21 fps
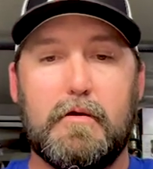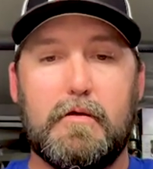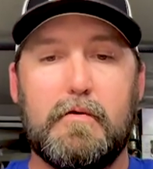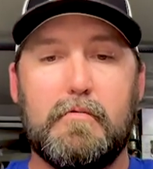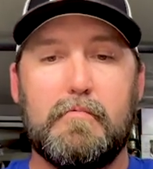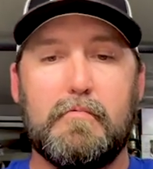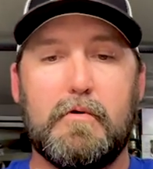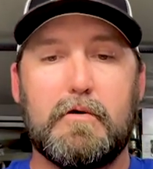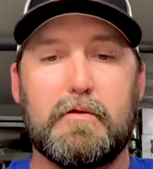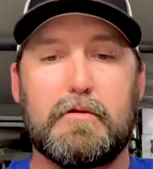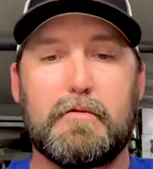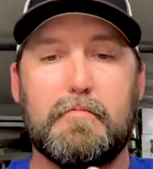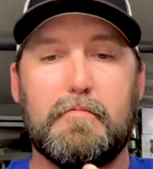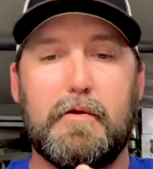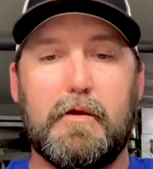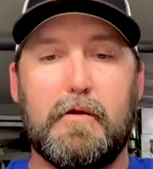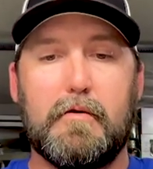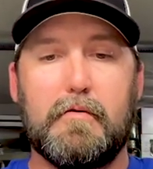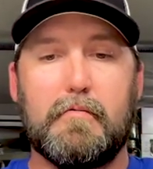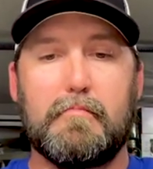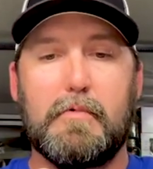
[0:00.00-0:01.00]
You want it to
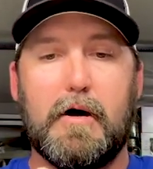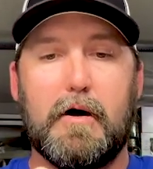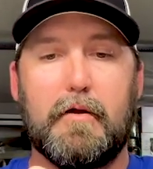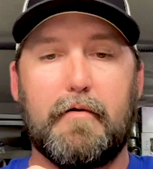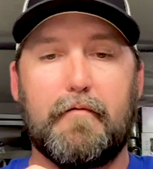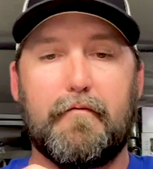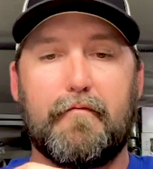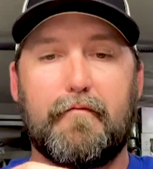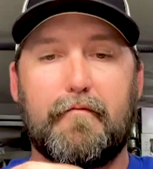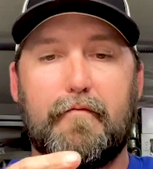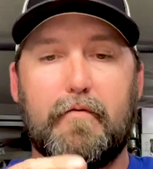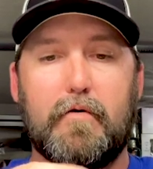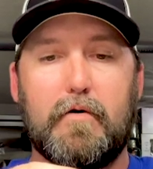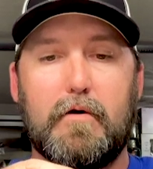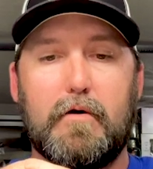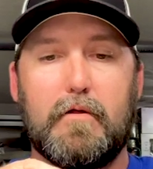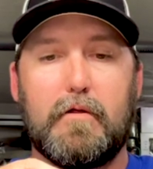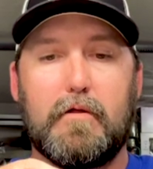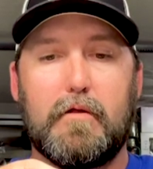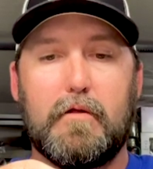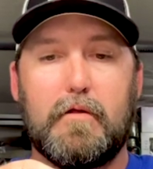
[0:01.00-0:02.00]
be about a
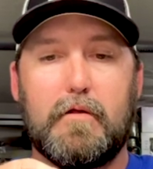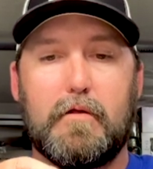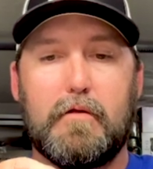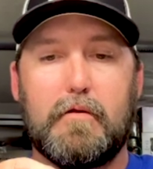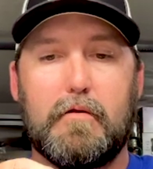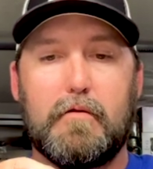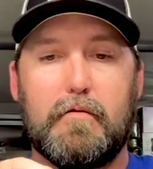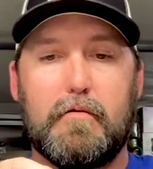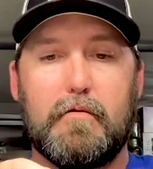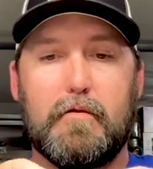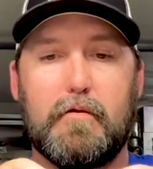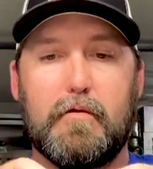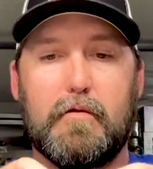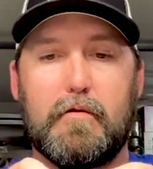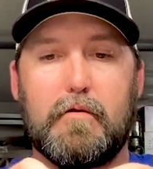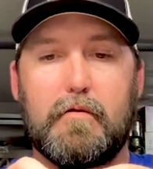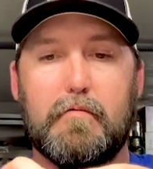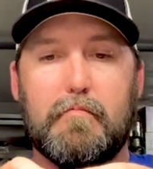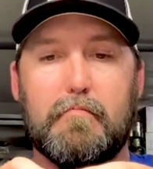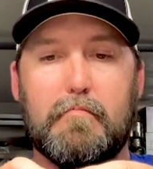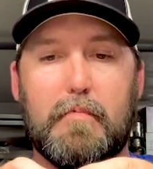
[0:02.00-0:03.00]
foot,
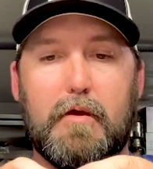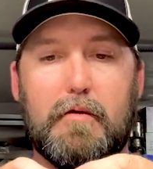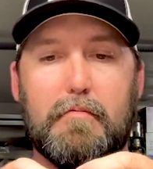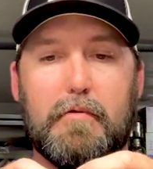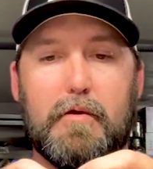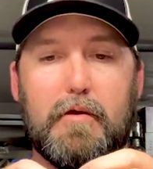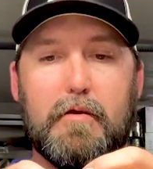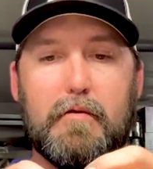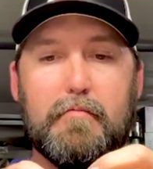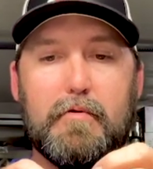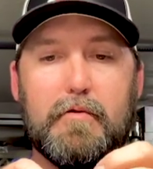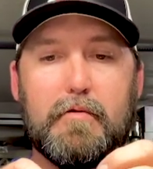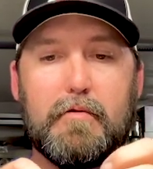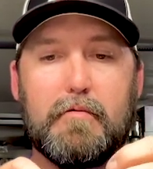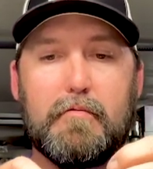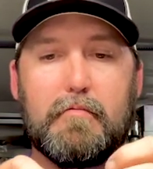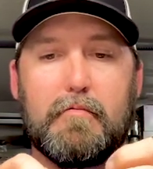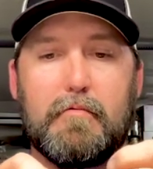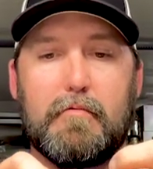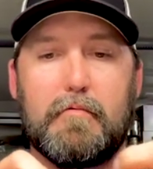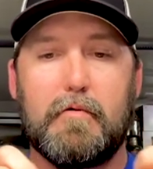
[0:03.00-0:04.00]
maybe even a
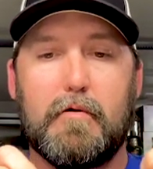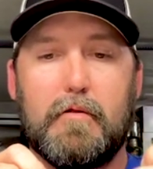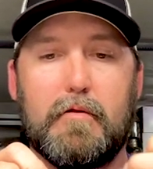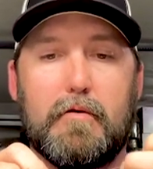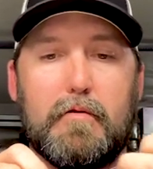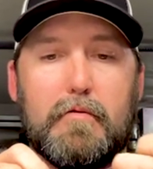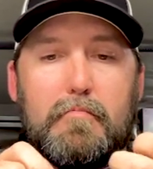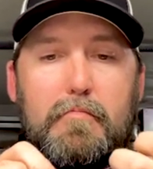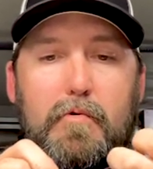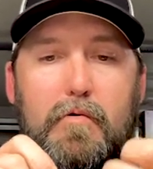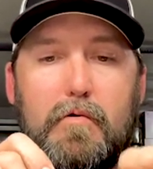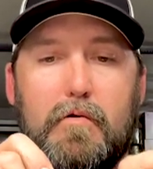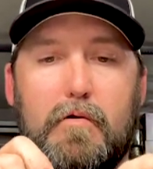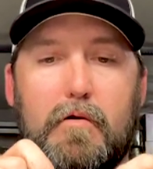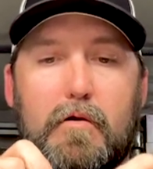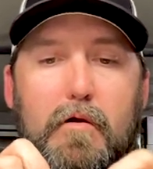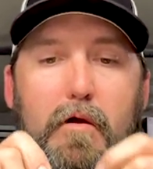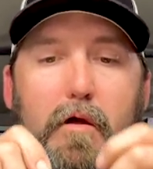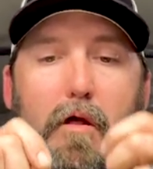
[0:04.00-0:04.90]
little more.